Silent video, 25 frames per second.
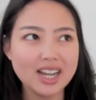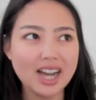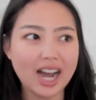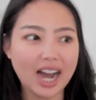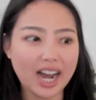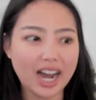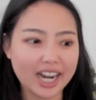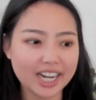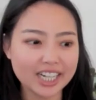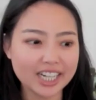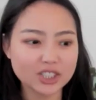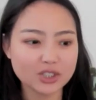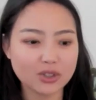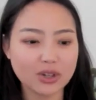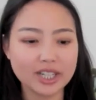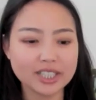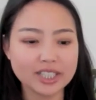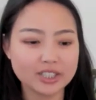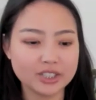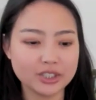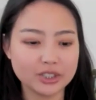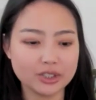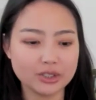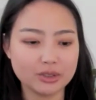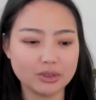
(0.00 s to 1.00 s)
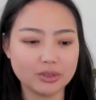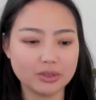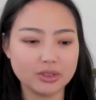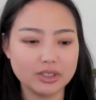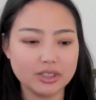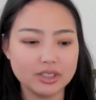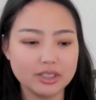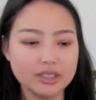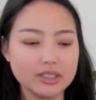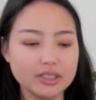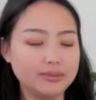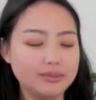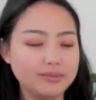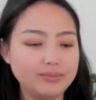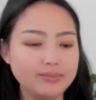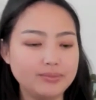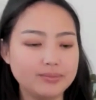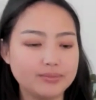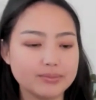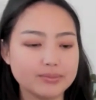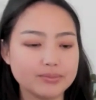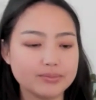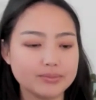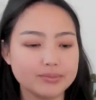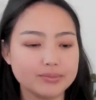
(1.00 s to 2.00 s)
I try to
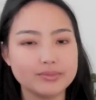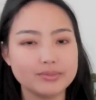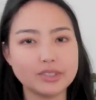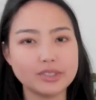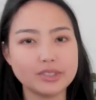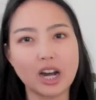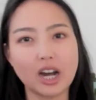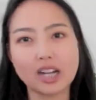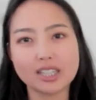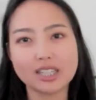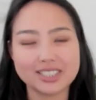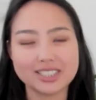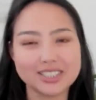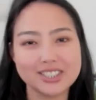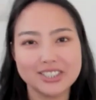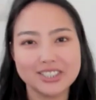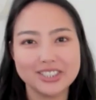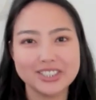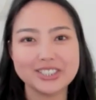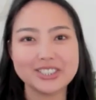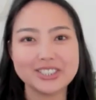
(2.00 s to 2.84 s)
not